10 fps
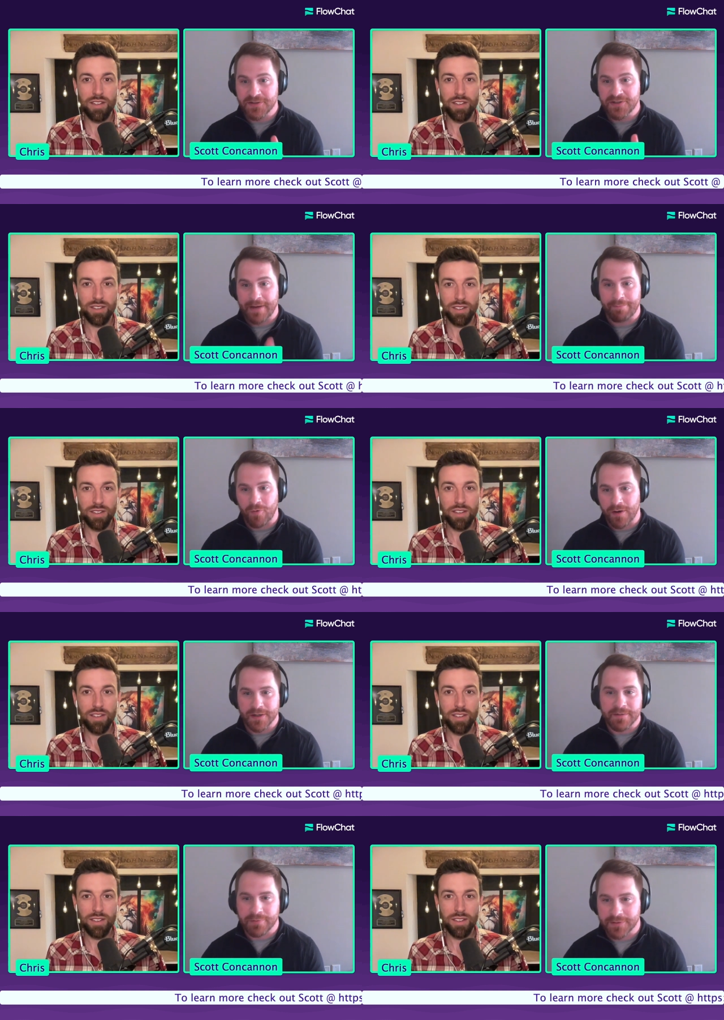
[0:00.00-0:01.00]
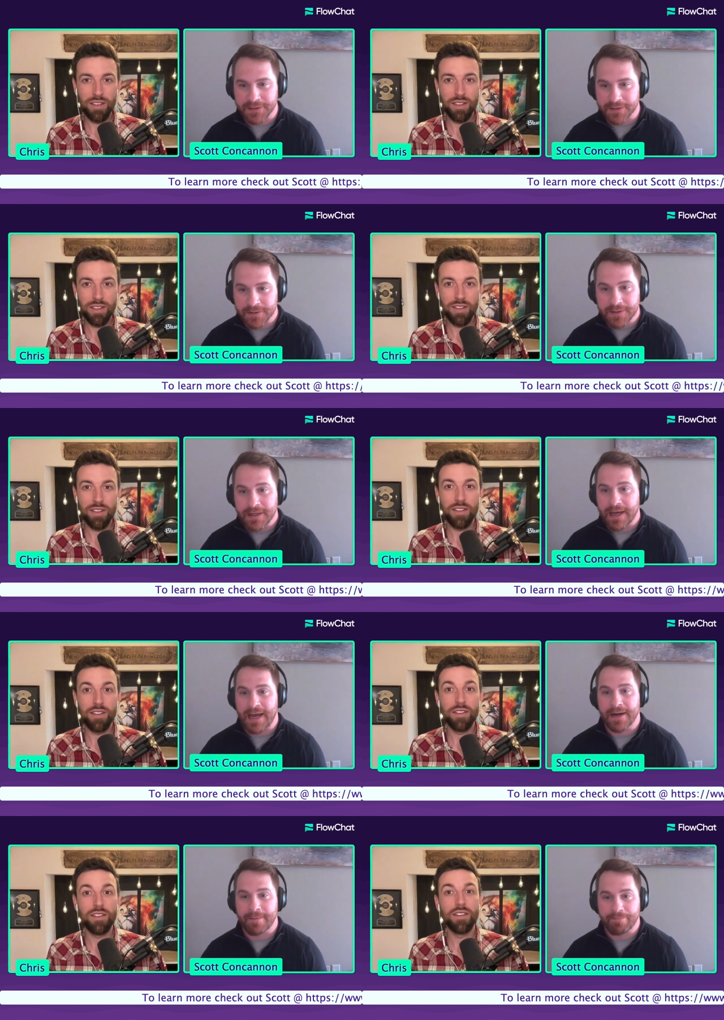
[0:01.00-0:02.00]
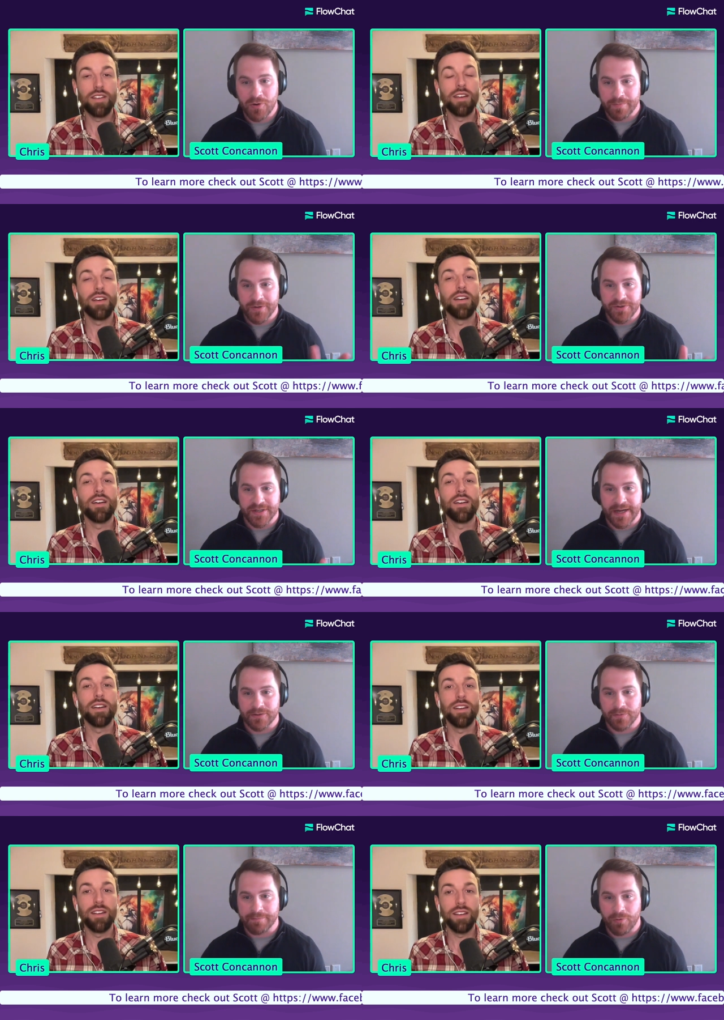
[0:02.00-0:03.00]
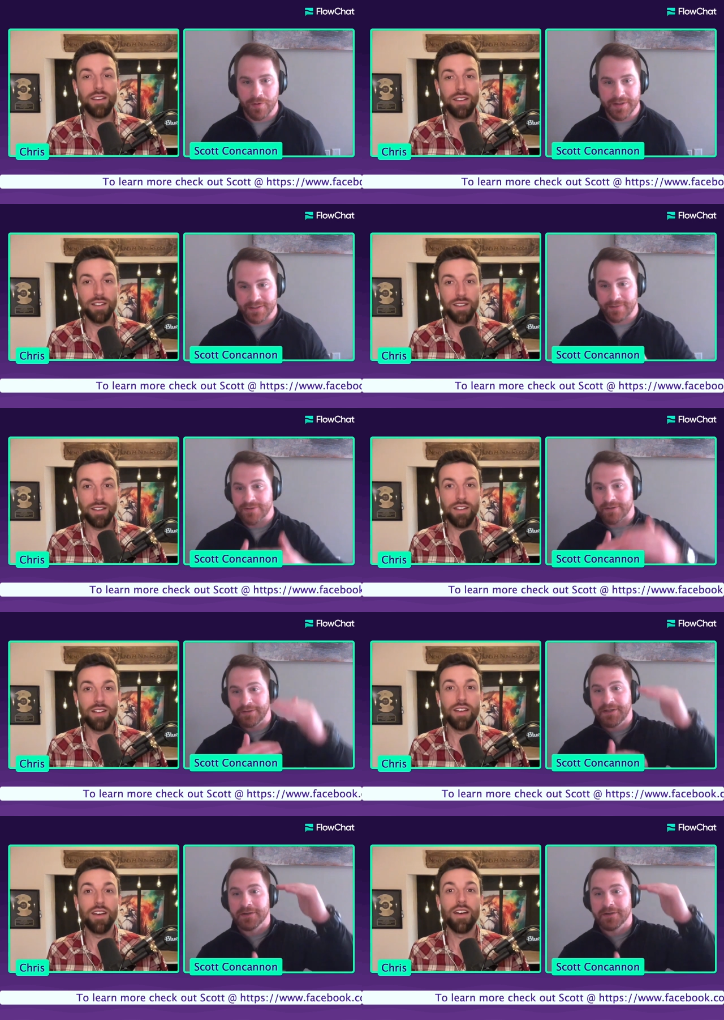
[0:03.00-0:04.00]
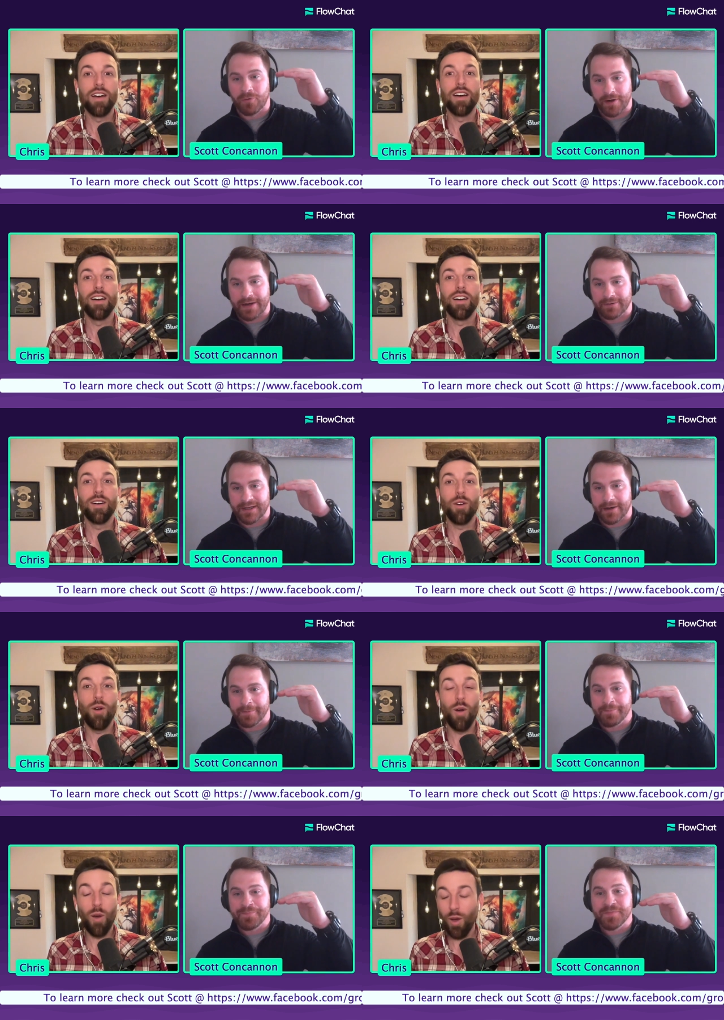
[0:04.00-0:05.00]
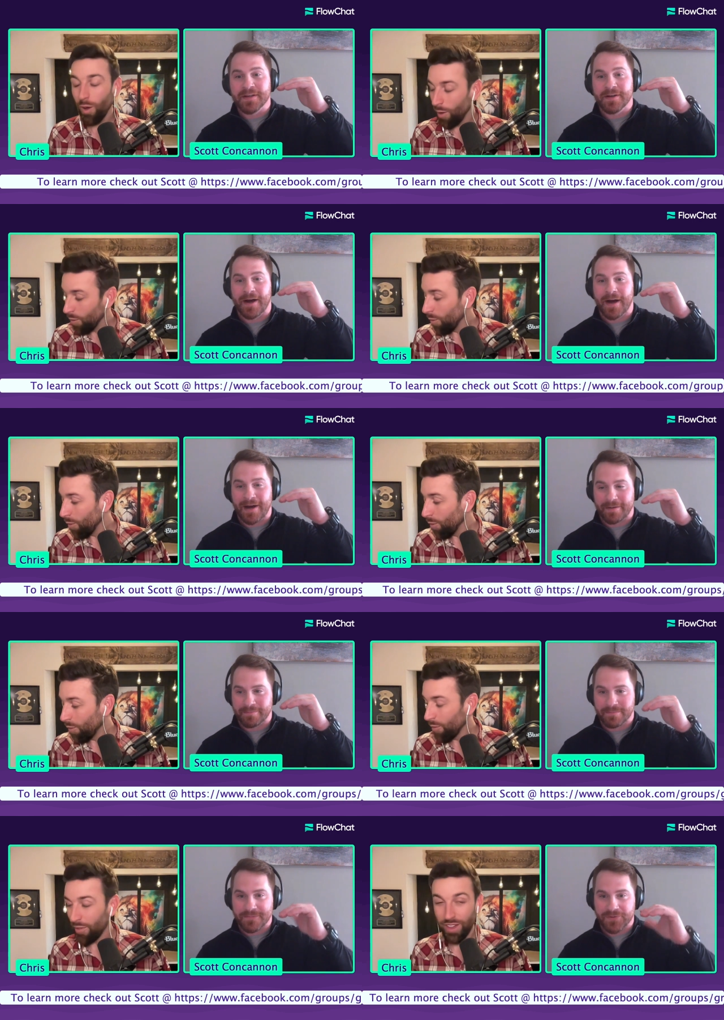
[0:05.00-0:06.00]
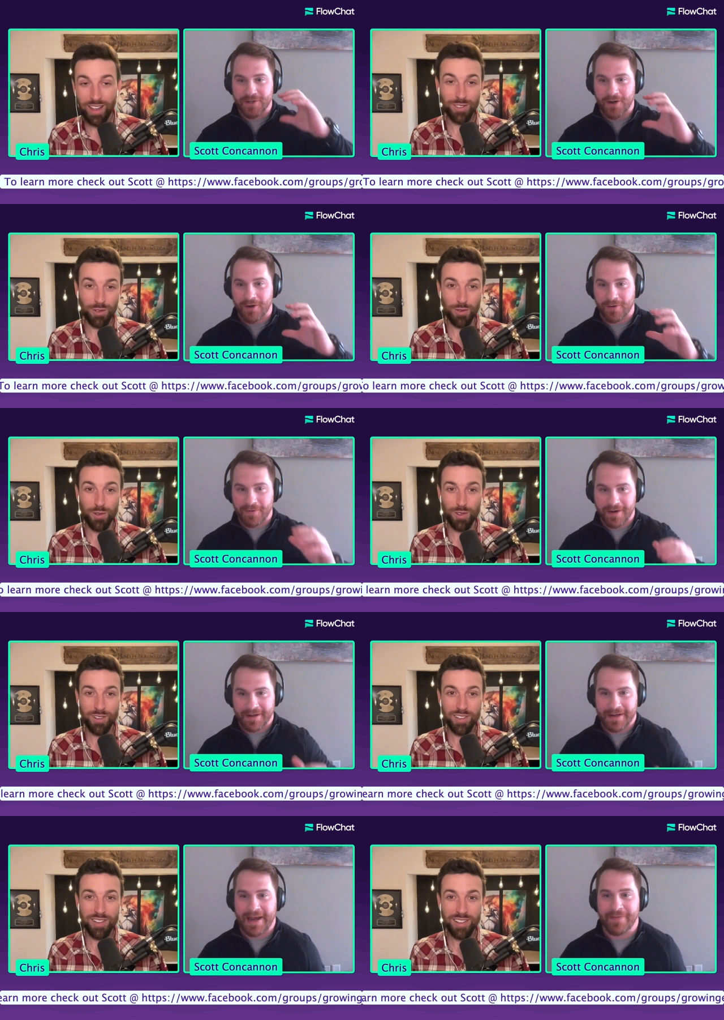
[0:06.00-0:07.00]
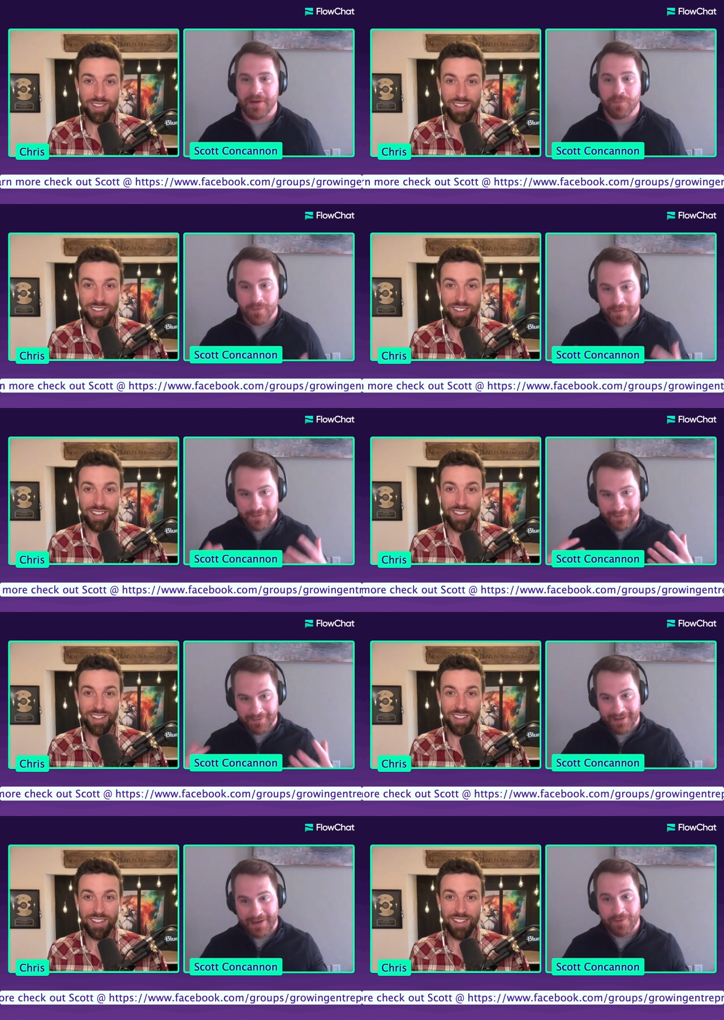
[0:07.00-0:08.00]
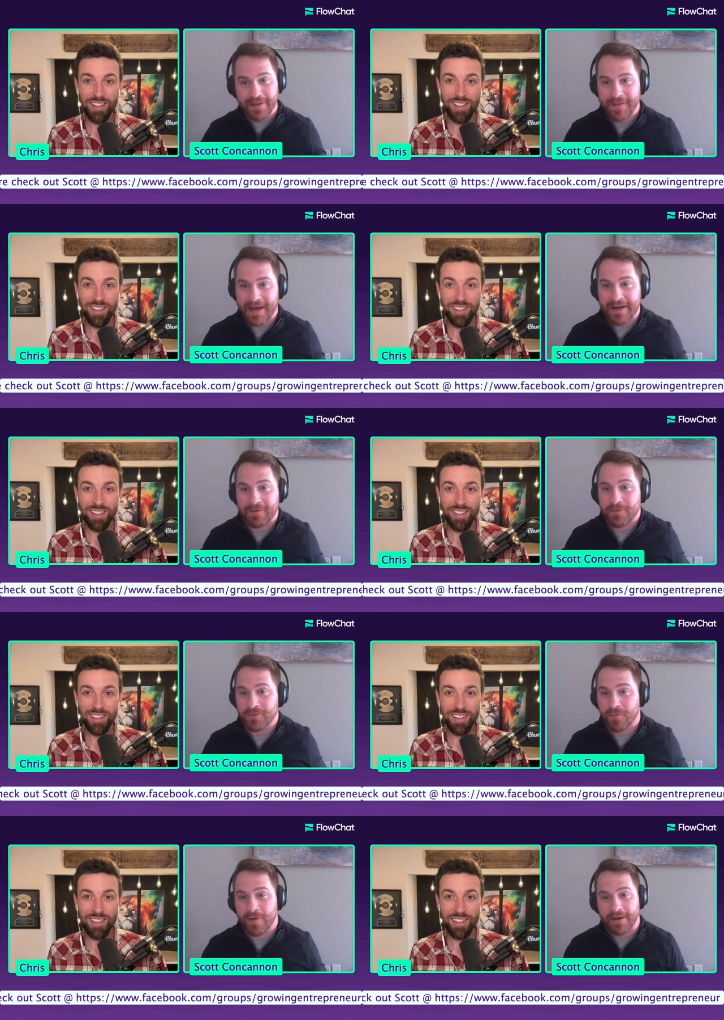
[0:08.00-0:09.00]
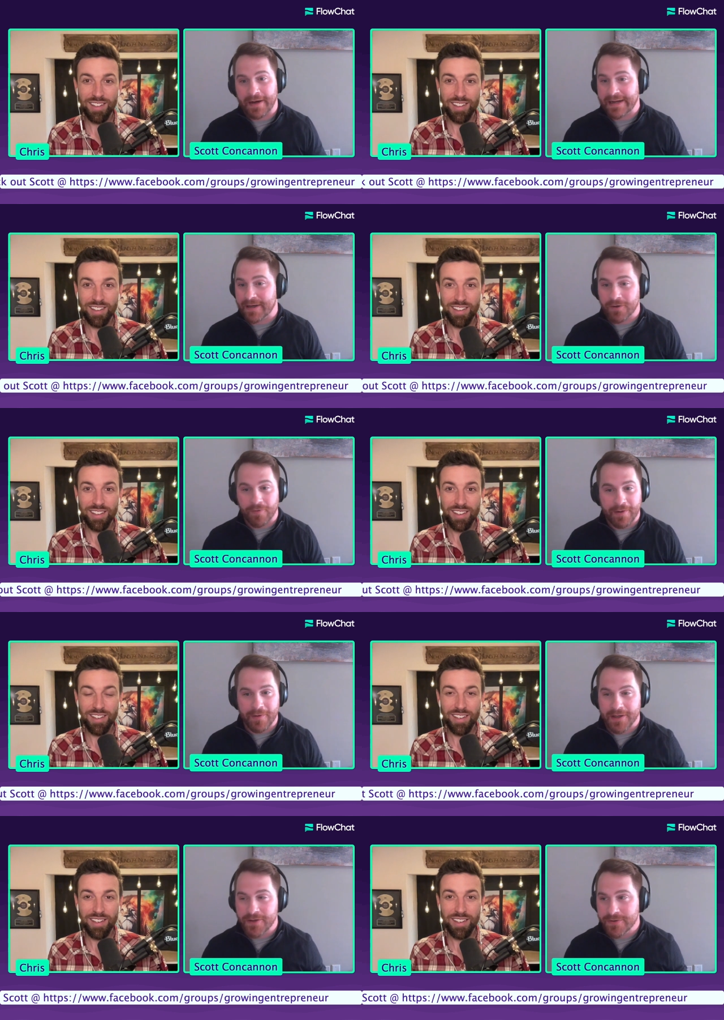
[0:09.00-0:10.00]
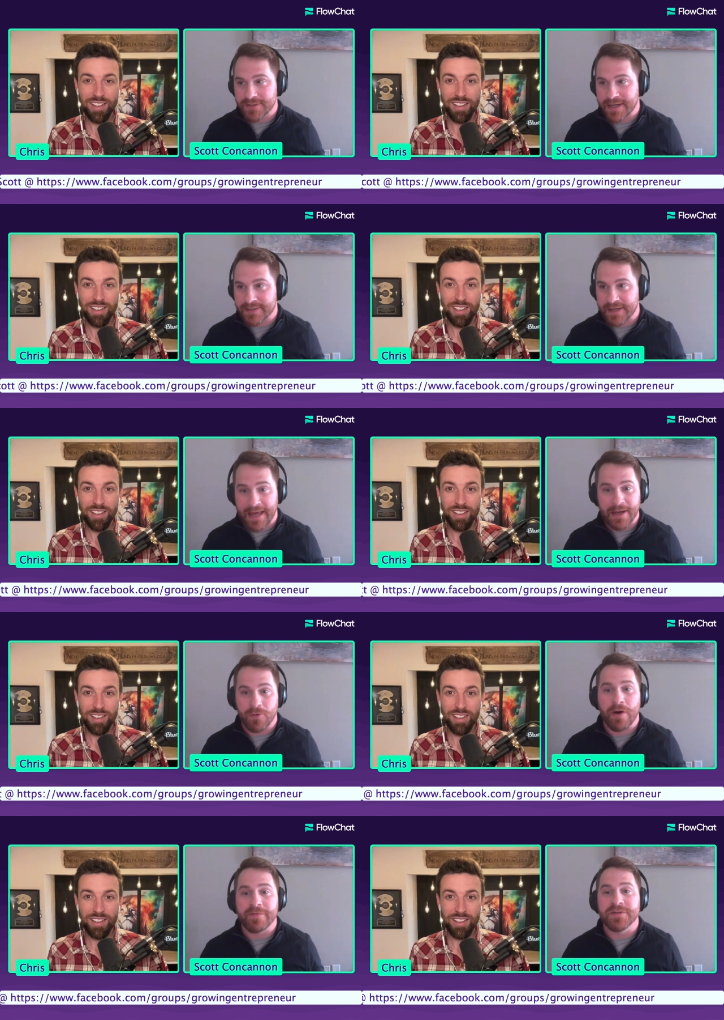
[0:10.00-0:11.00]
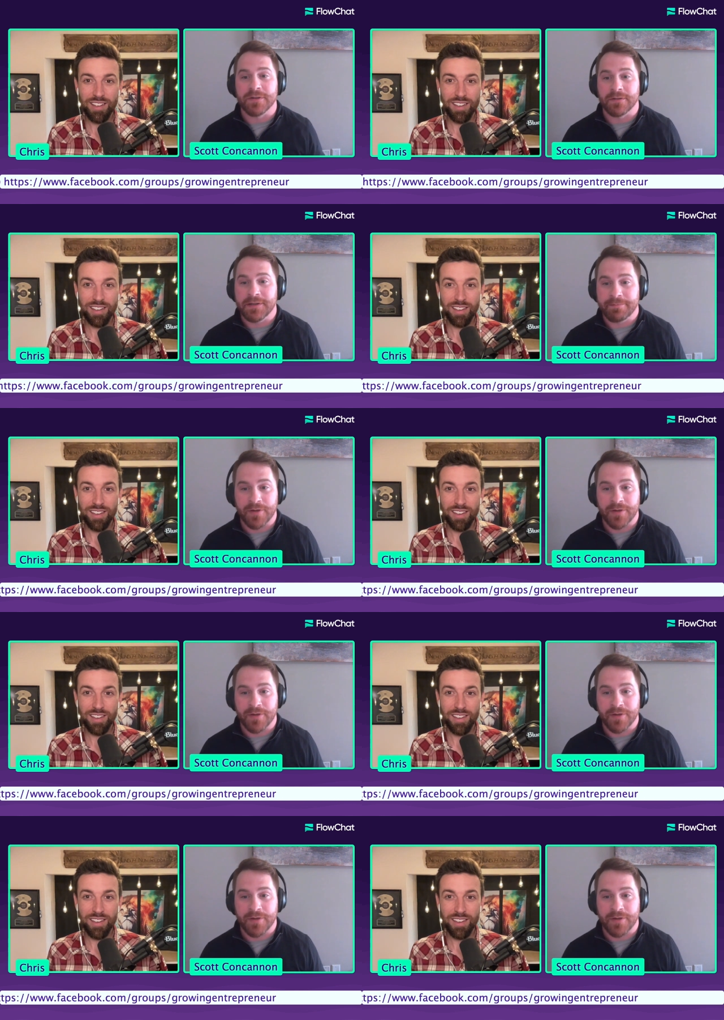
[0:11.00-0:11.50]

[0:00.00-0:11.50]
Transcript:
Speaker 1: step one complete. And boom, you just got 3 points, and there's a leaderboard out there.
Speaker 2: That's cool.
Speaker 1: And then, and with that, like a great way to use that is like, hey, whoever's the